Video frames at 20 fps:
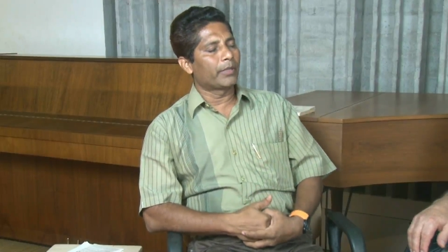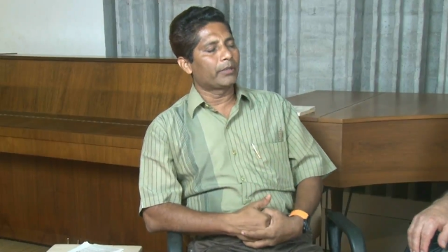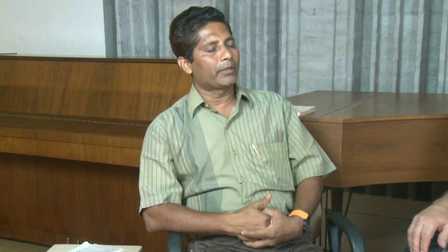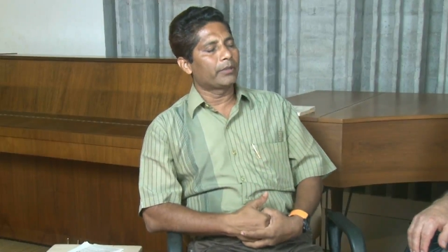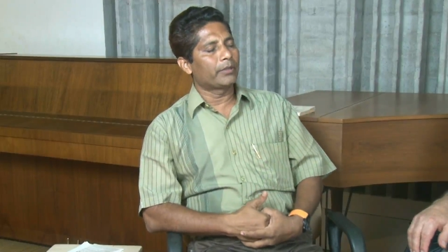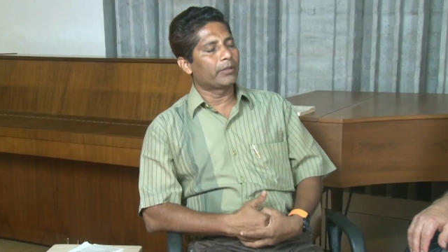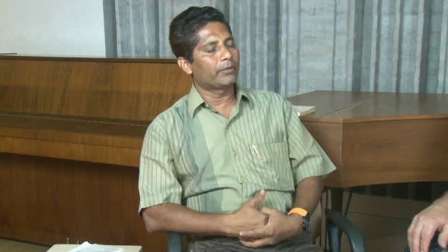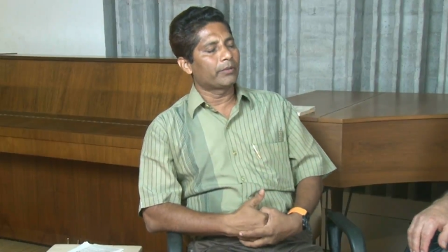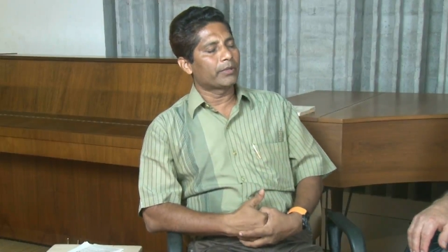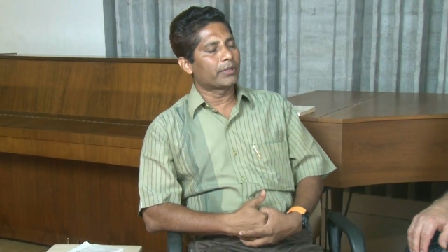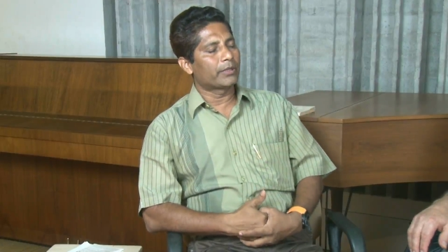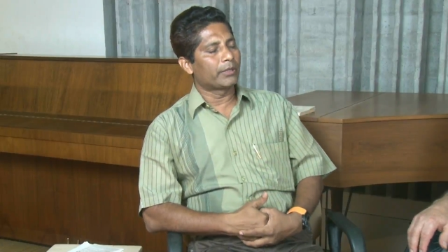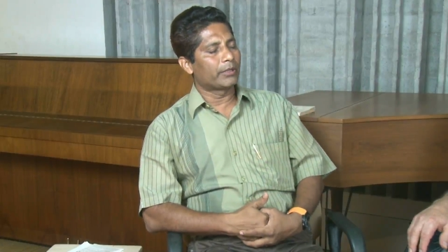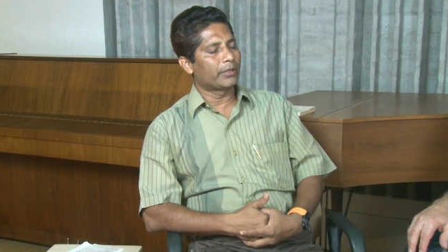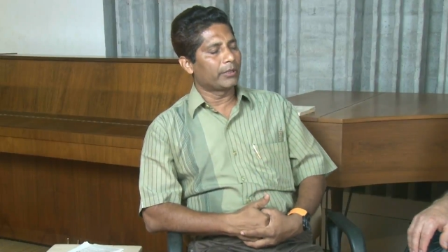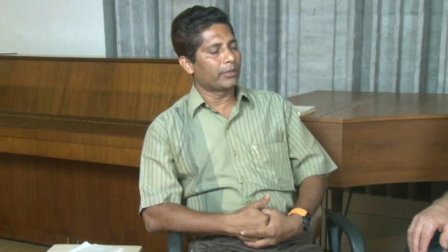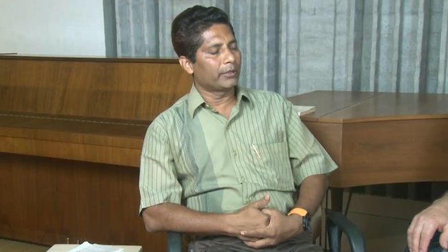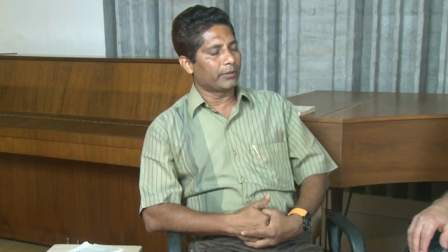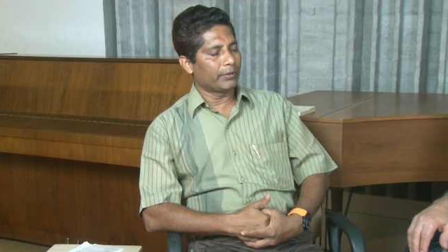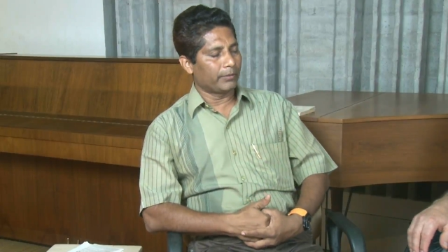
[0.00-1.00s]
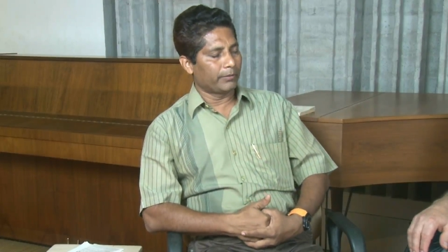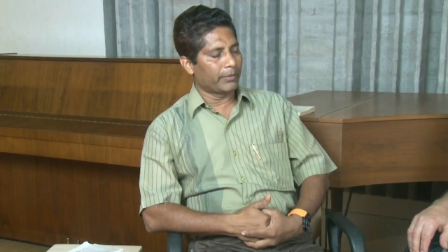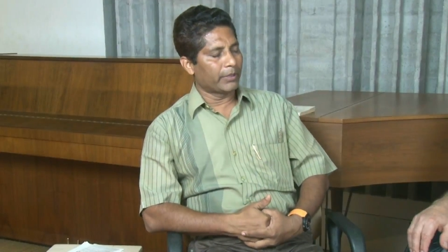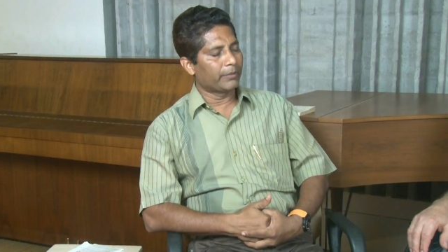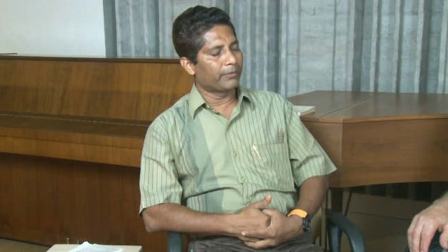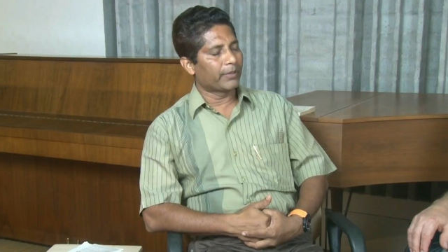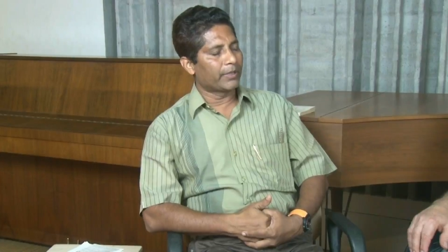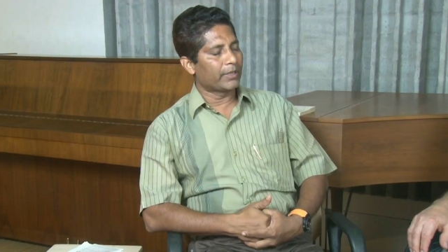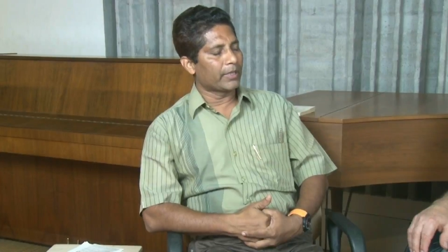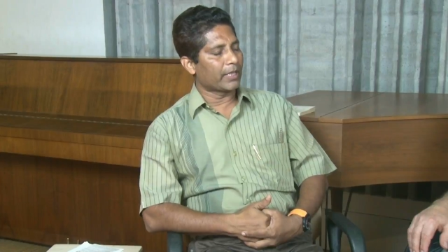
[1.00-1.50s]
he was sitting in a very
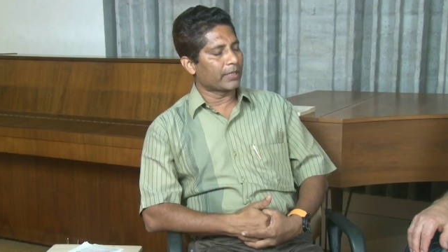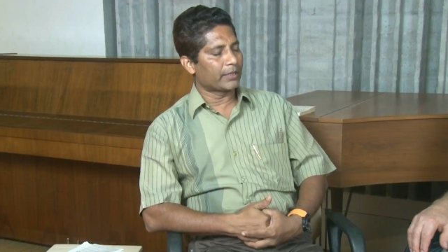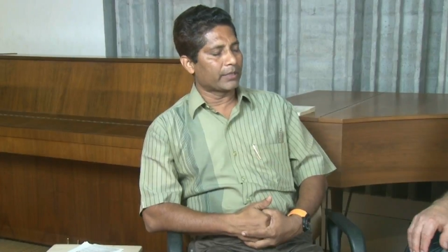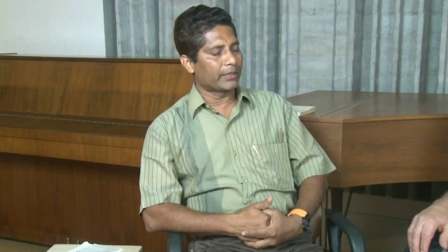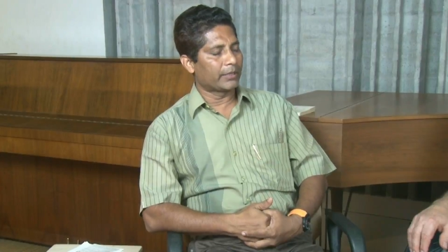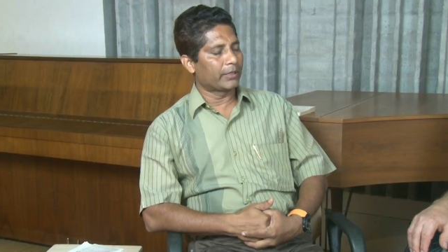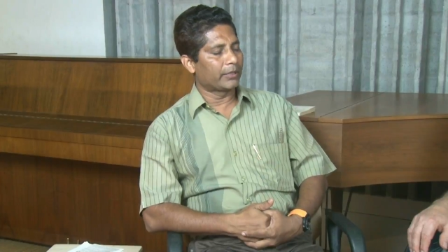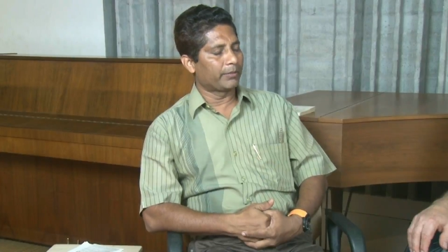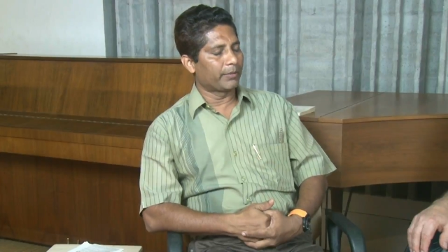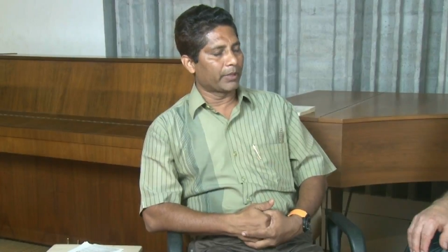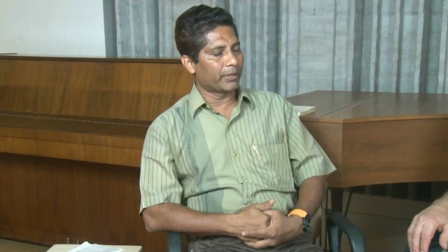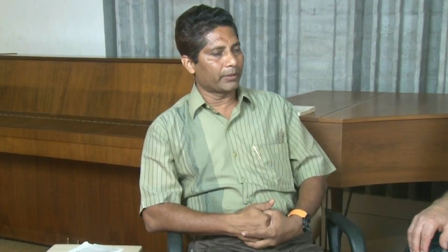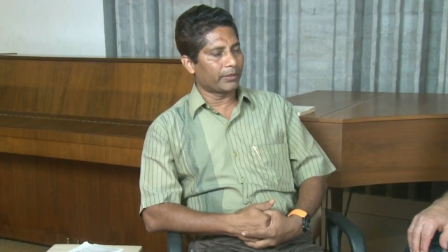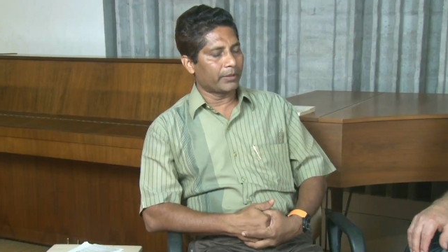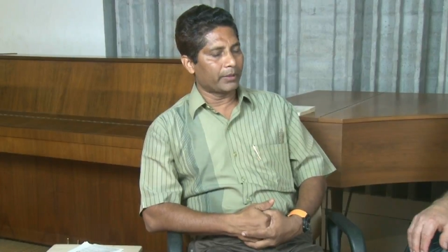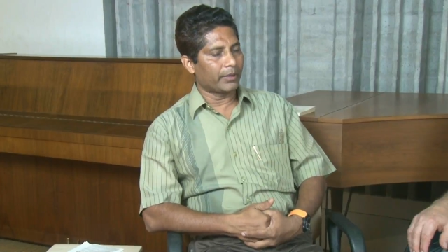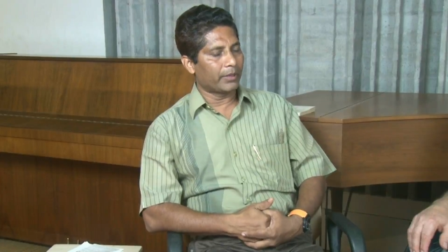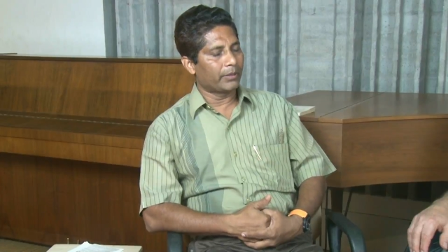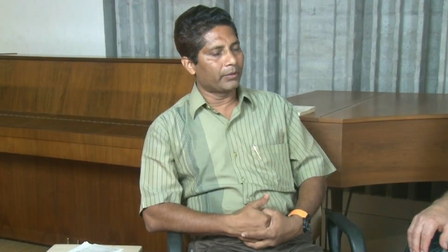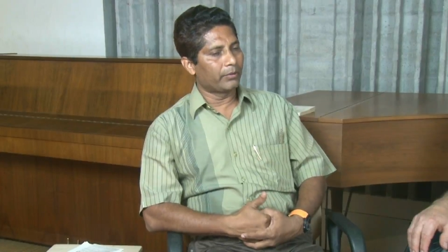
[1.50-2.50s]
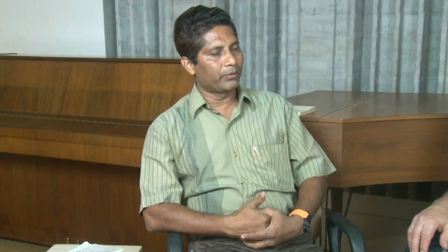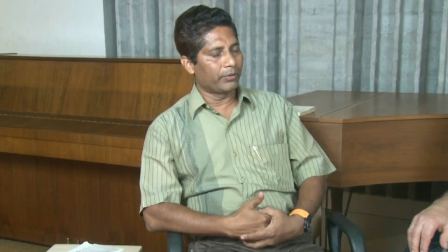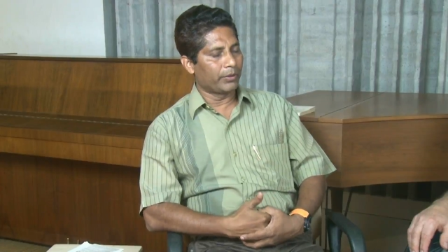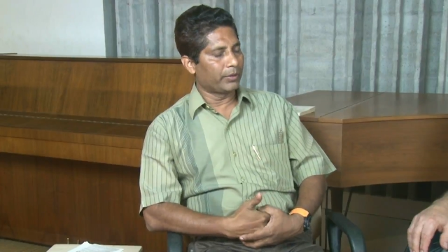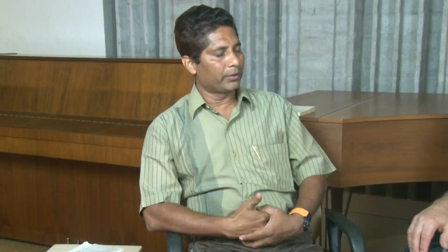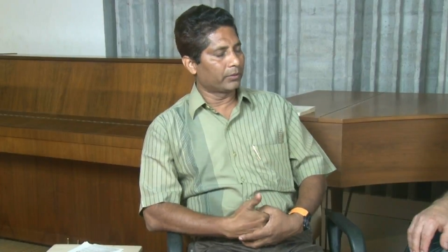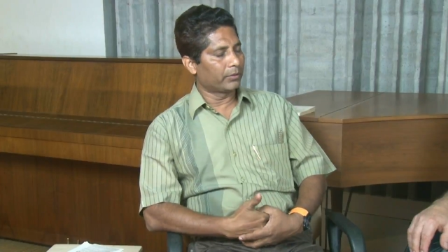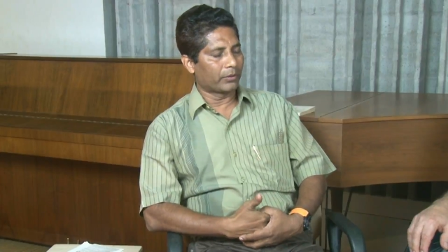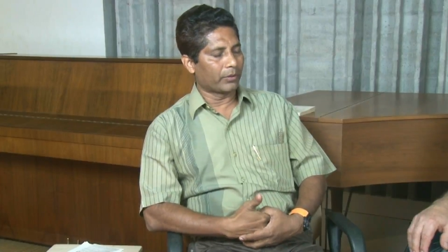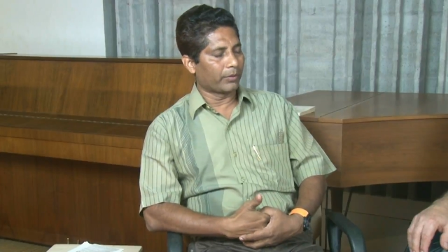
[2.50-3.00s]
ascetic manner and doing
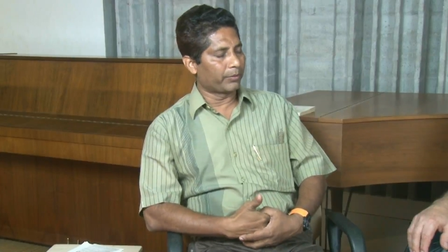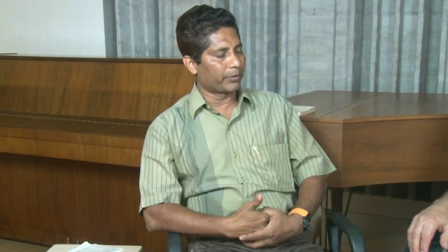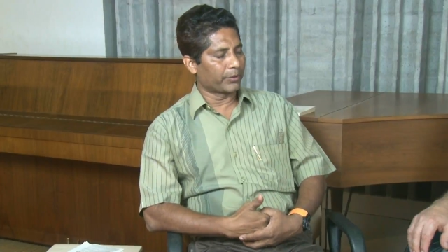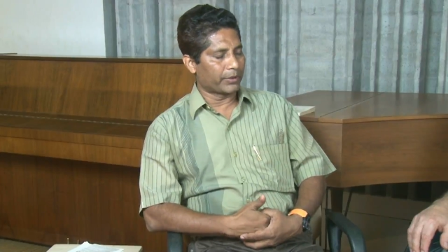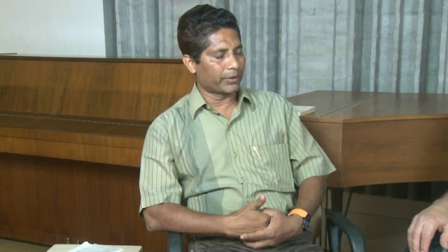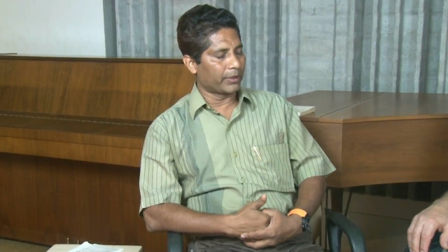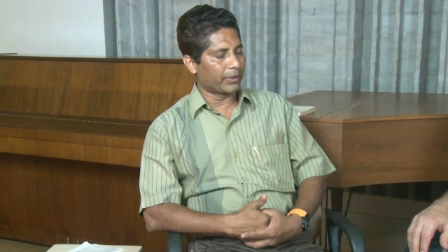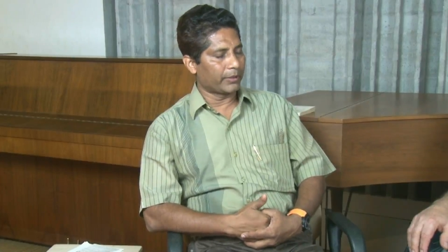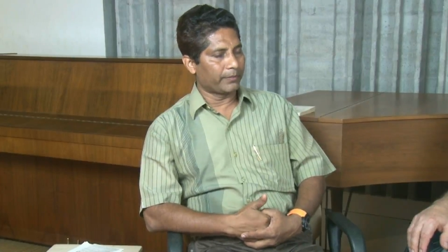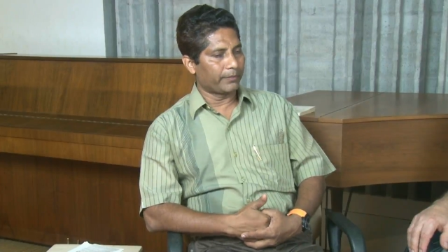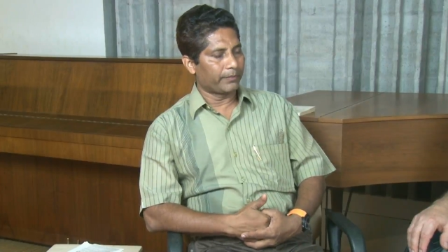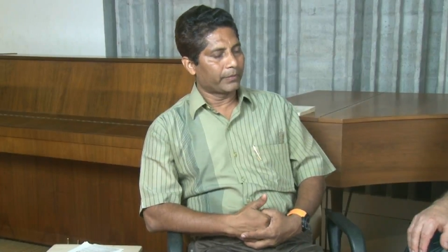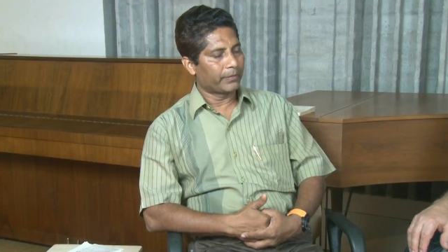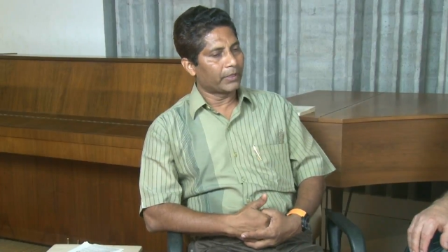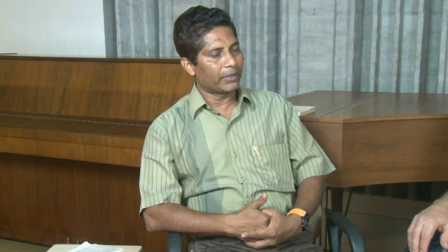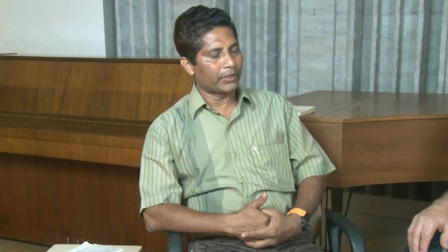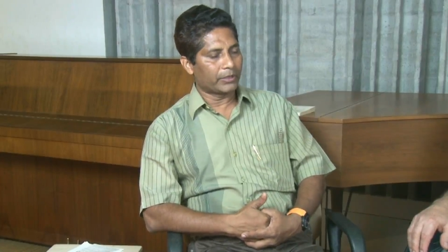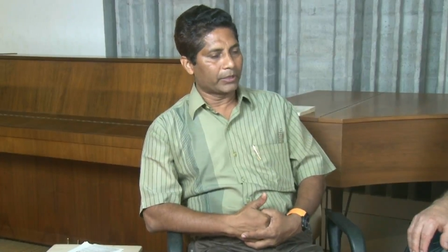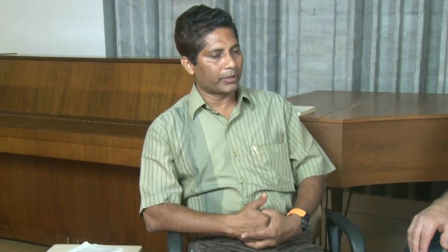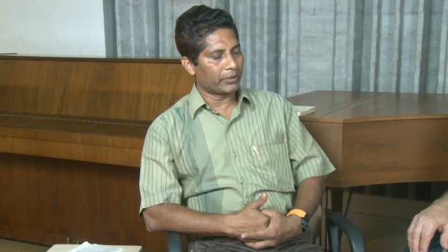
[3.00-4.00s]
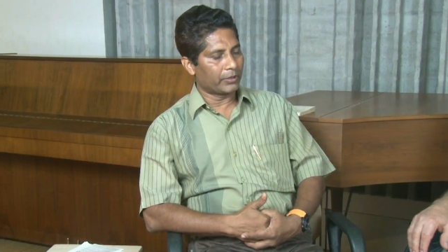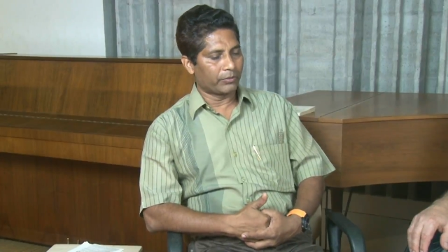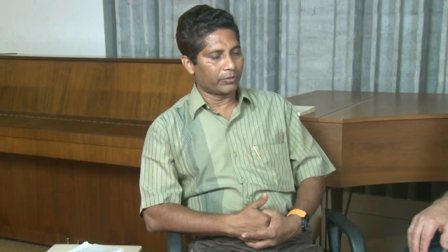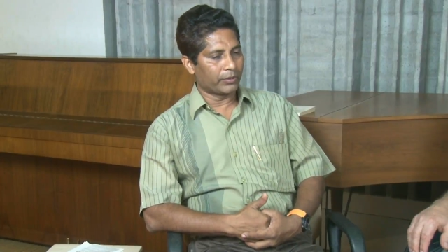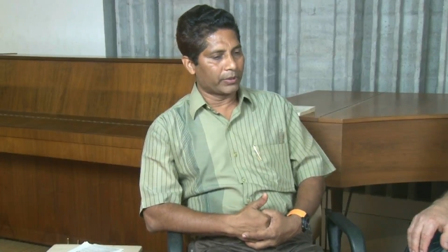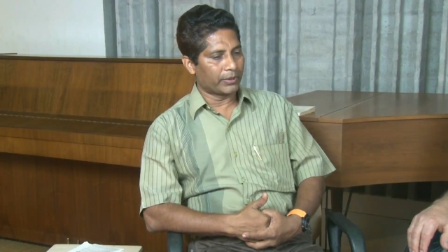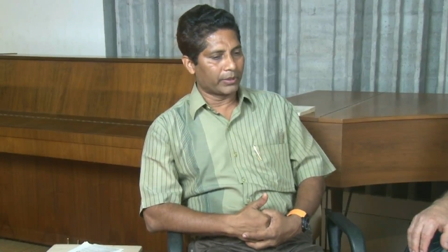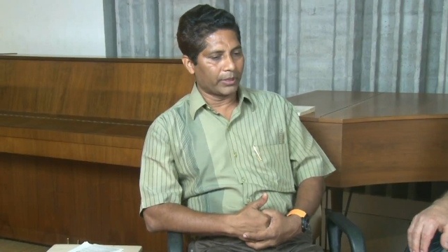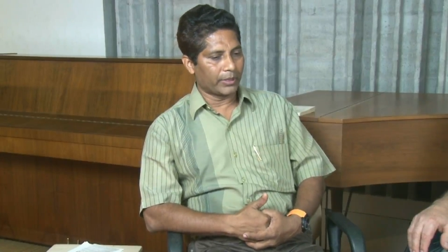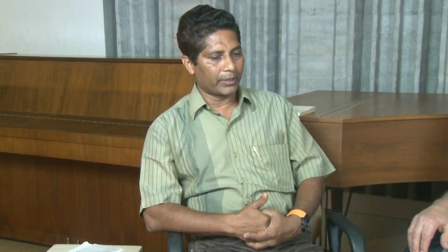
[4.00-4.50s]
tapasya. Mm -hmm. That statue is
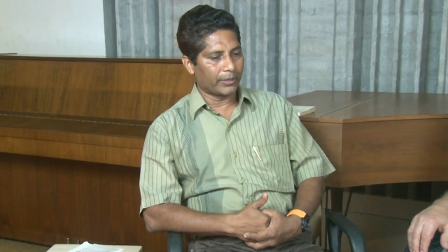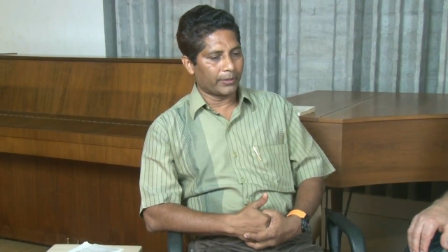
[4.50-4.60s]
there.